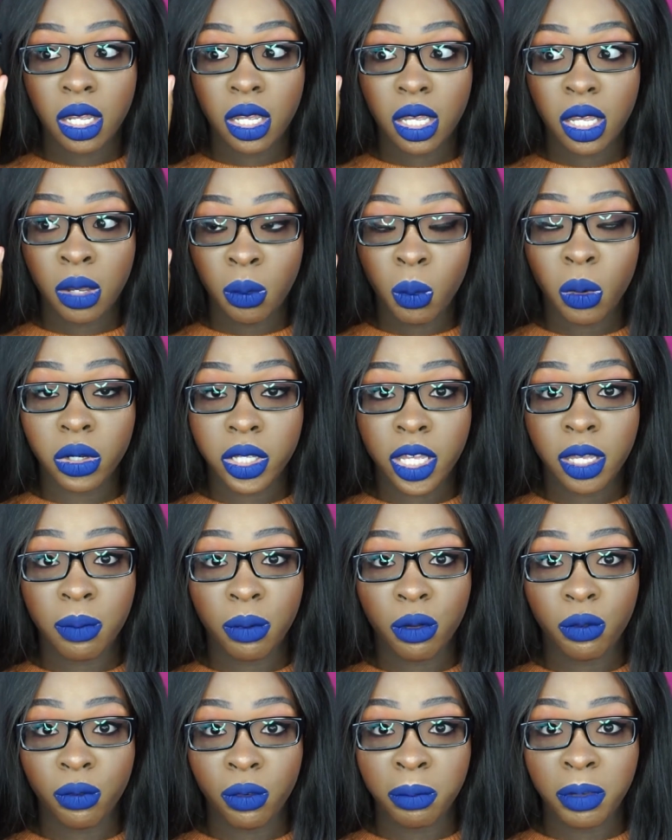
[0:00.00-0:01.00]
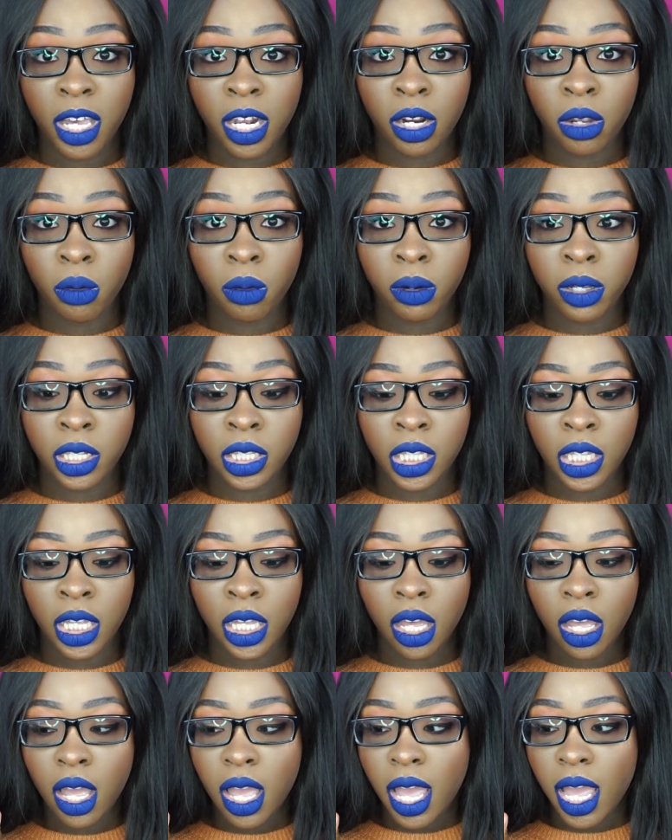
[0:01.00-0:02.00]
It will keep you from getting
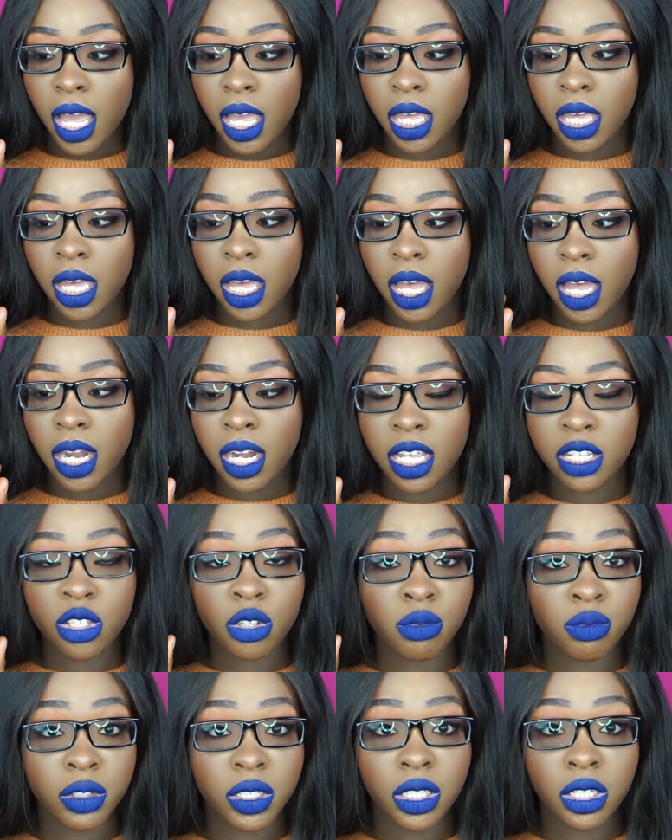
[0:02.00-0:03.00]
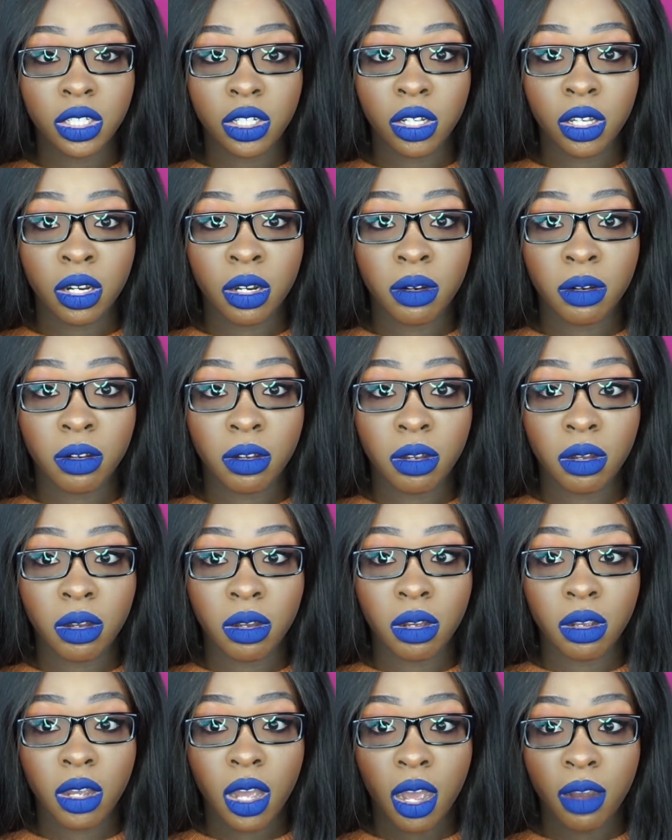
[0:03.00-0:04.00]
oily, and it's a really good
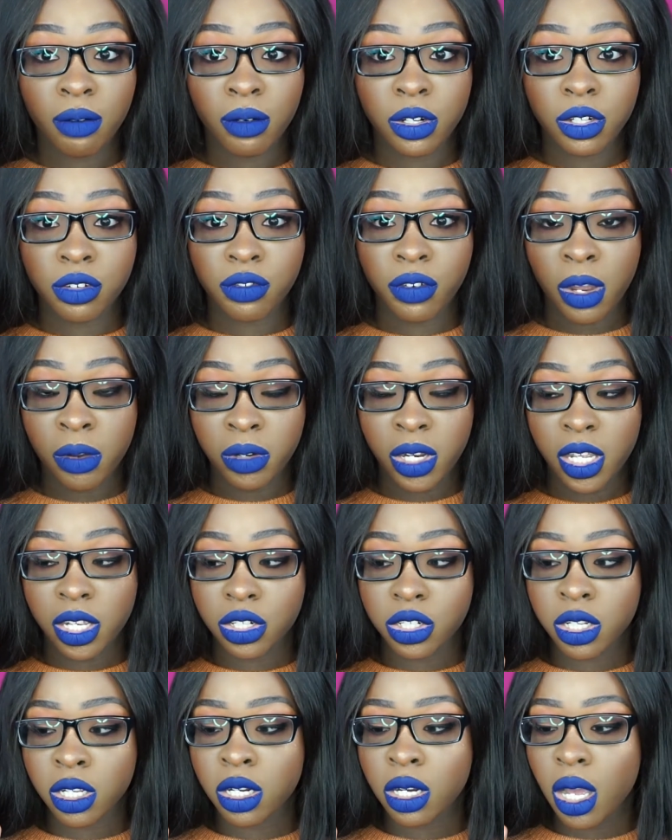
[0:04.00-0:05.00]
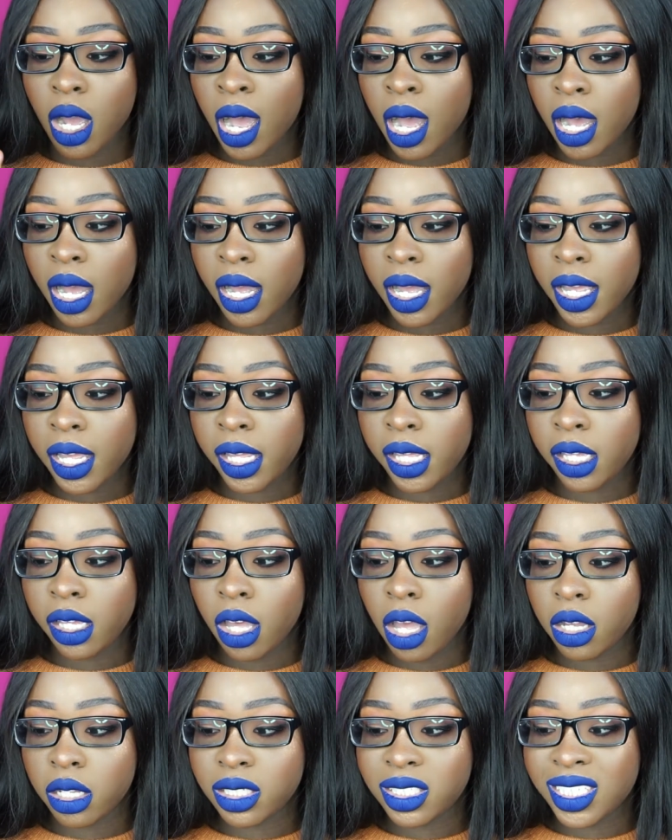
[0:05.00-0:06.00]
coverage foundation. I
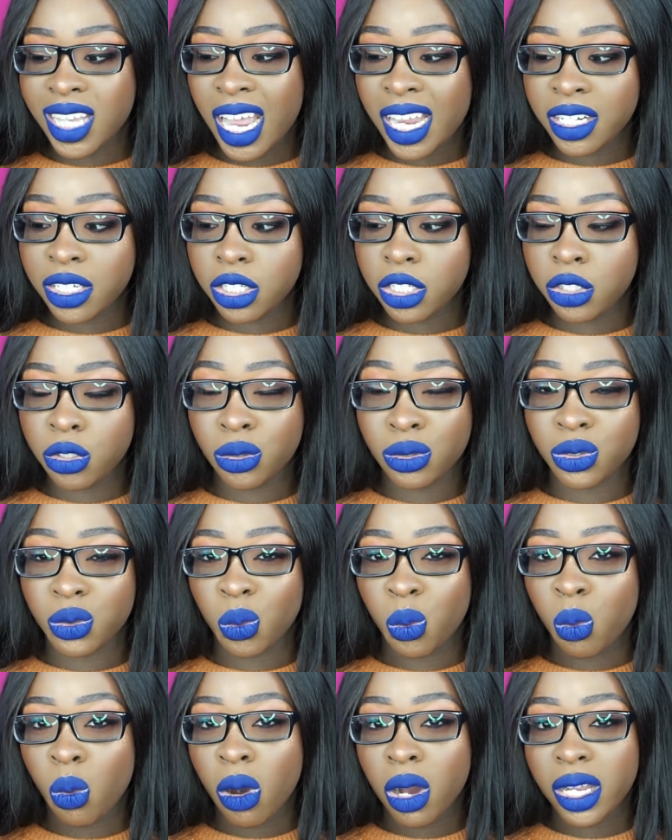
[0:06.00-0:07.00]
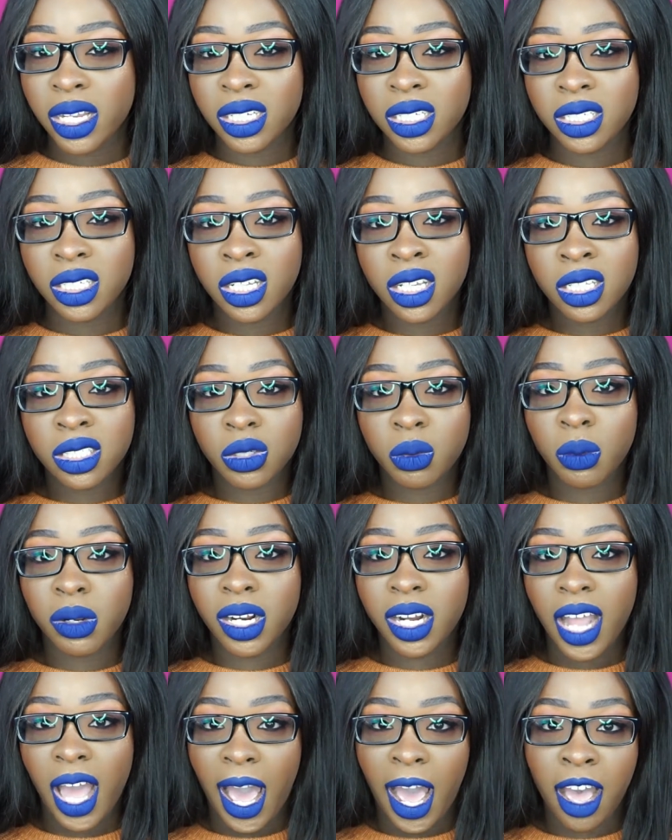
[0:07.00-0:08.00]
tend to use 1 to
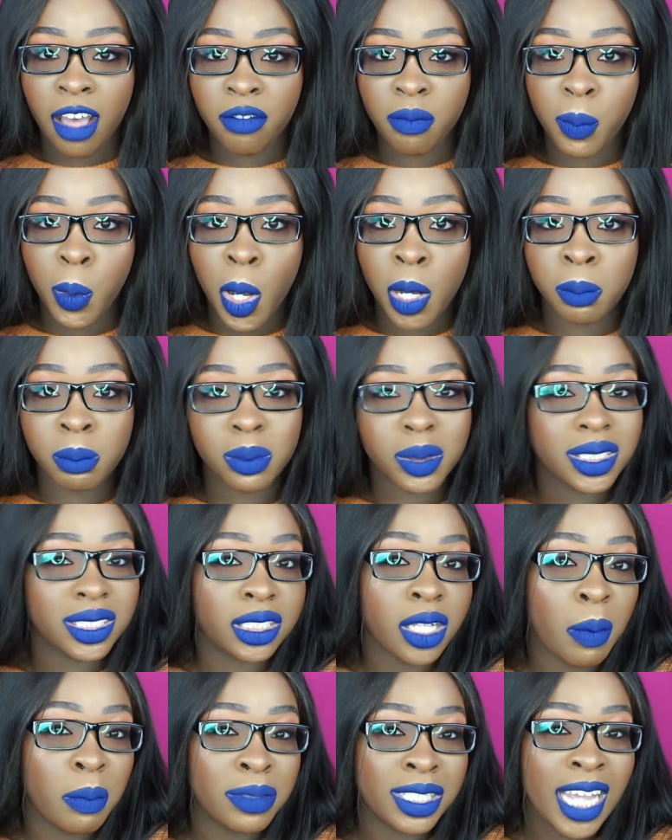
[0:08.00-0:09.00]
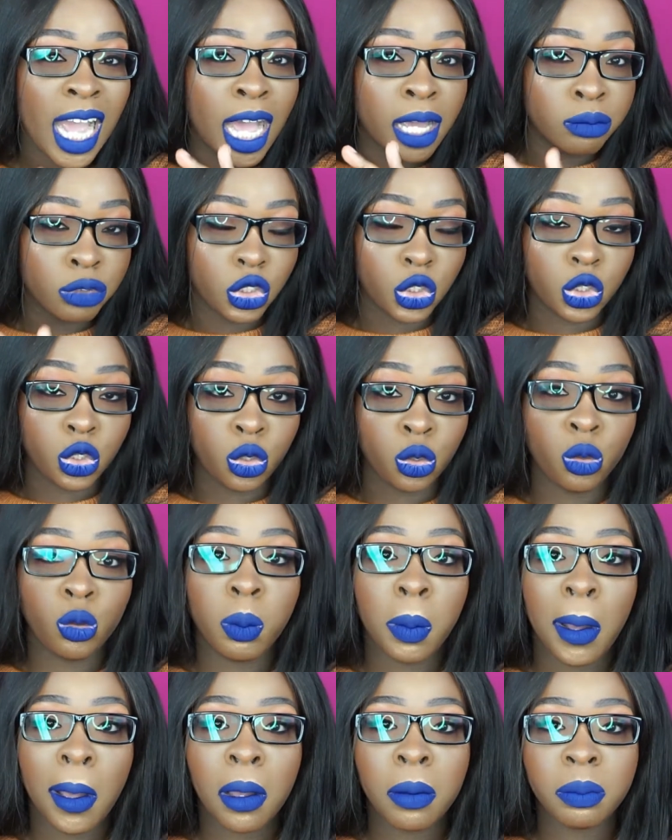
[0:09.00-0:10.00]
1.5 pumps, sometimes 2
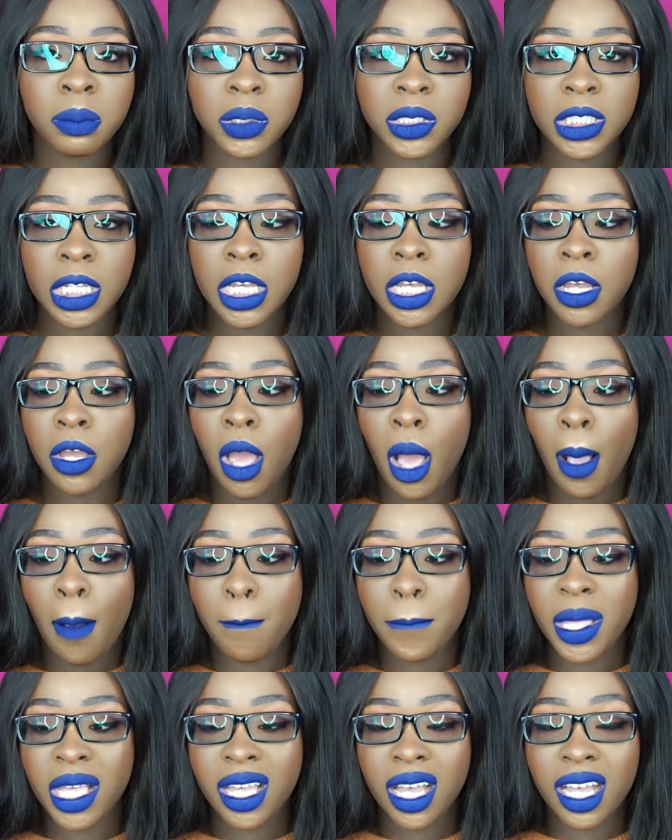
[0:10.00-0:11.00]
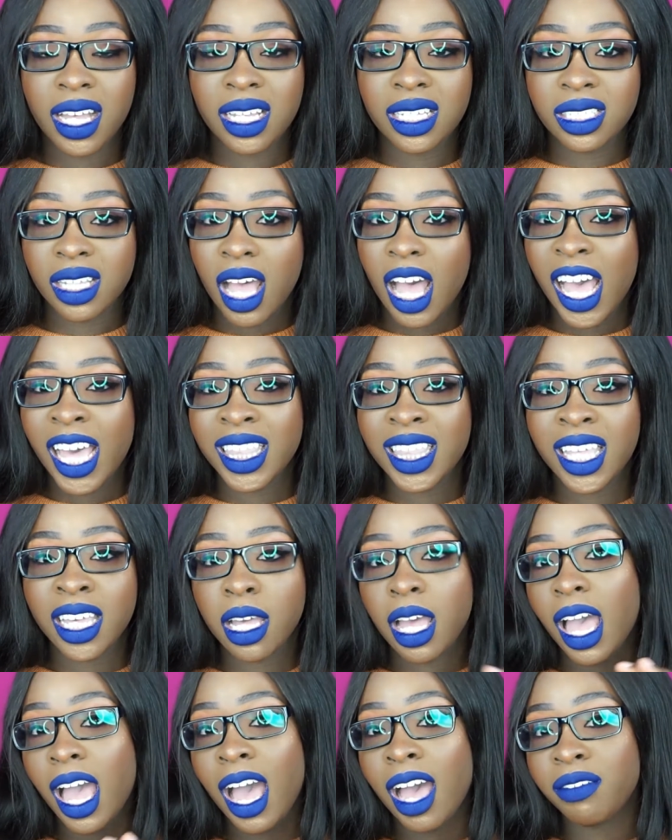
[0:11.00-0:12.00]
pumps, because I
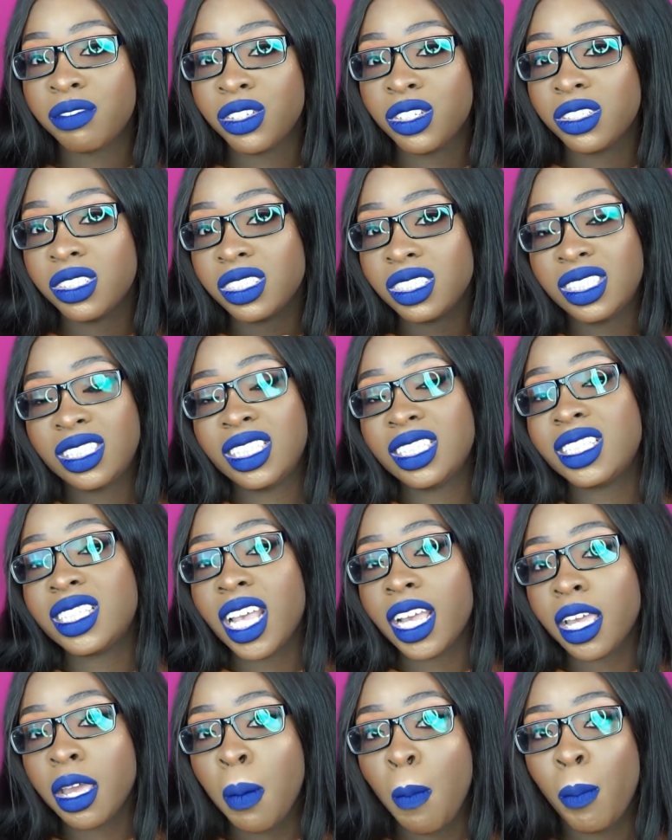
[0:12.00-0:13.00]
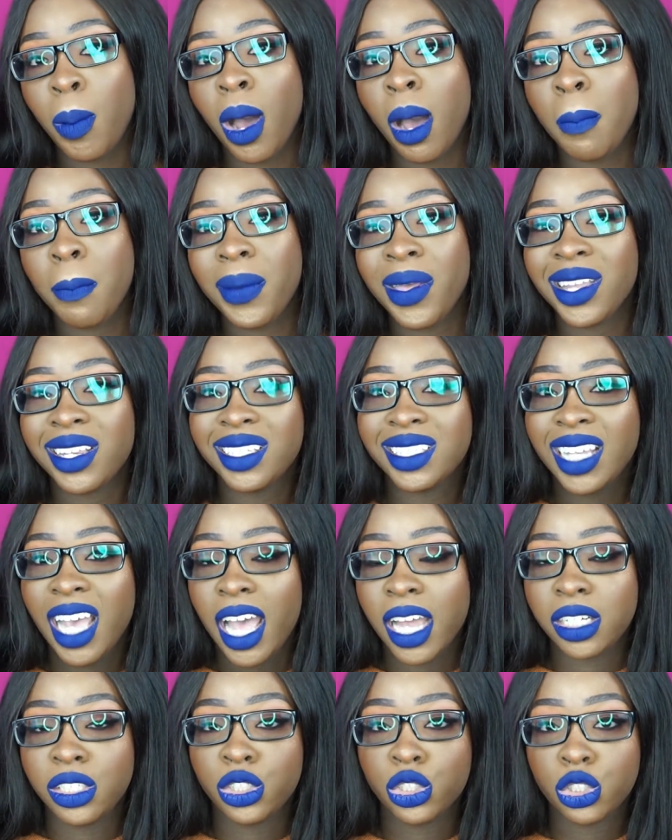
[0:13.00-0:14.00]
think at the second pump it
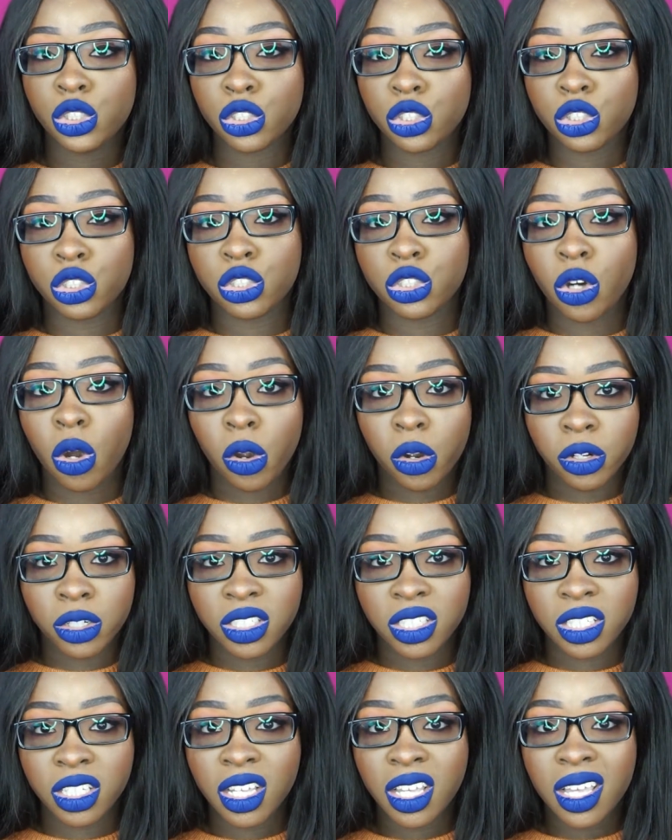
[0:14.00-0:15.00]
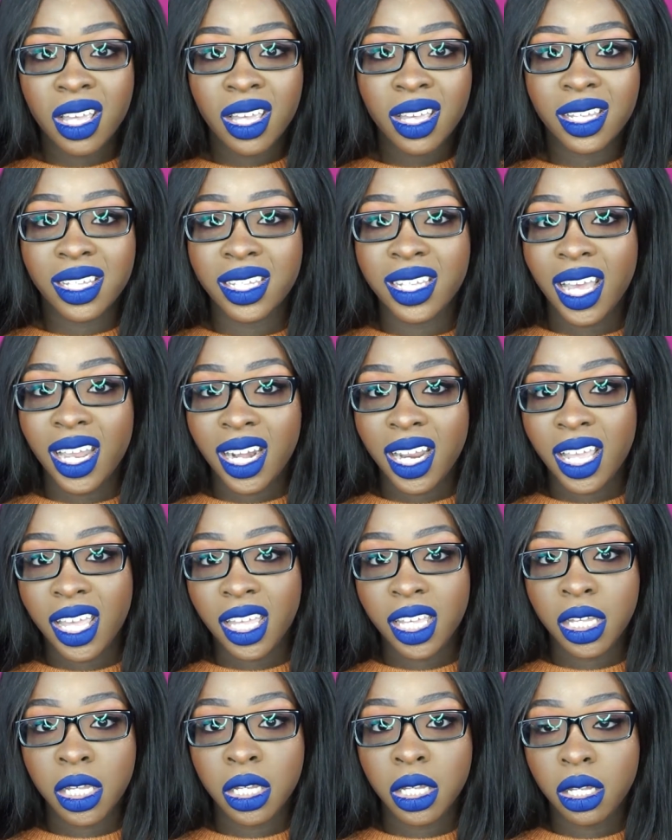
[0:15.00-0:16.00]
tends to start
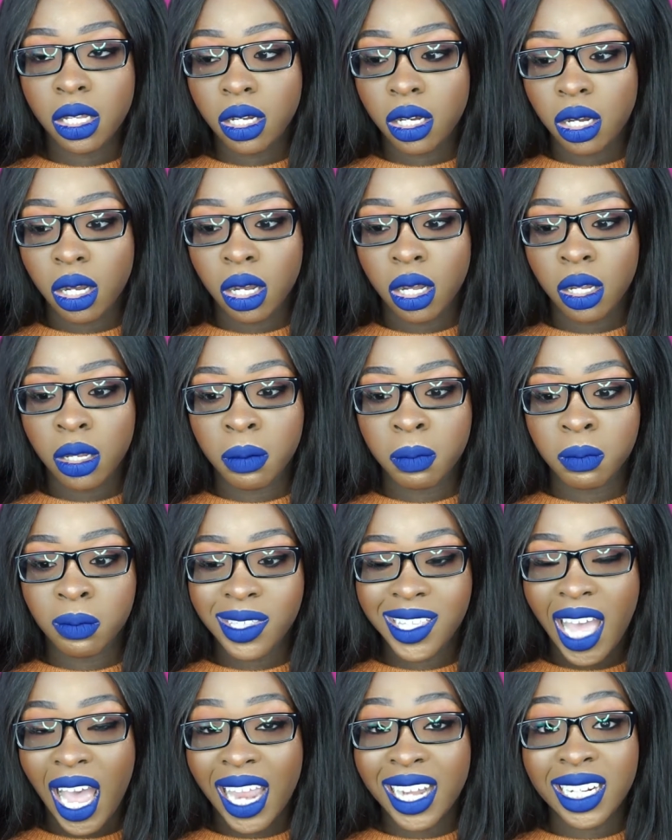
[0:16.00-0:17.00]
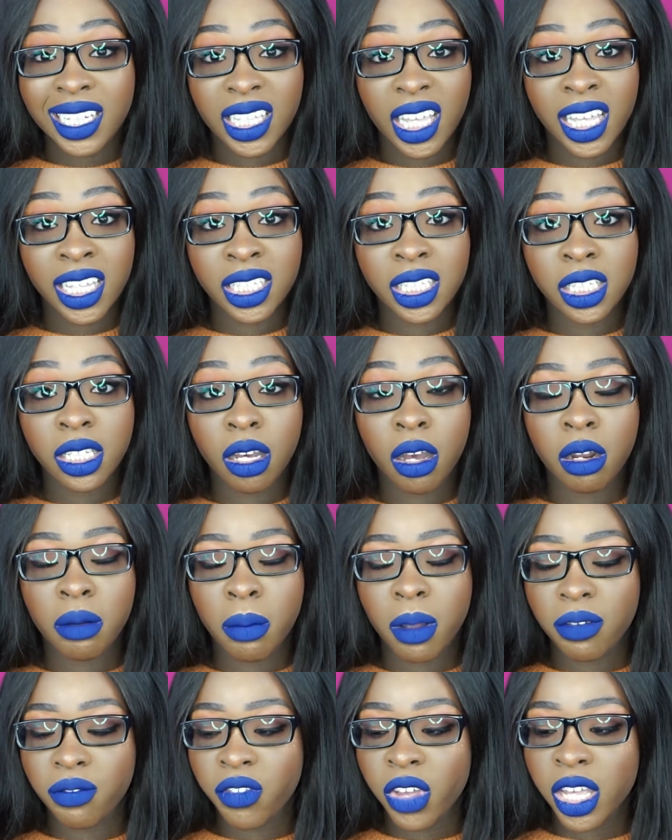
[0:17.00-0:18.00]
getting kind of cakey on
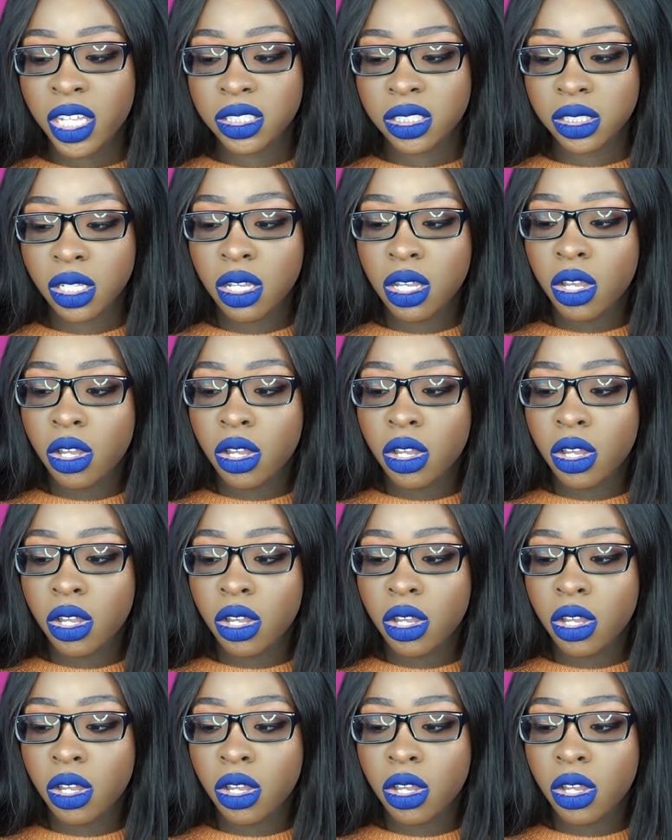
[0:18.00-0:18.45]
my face.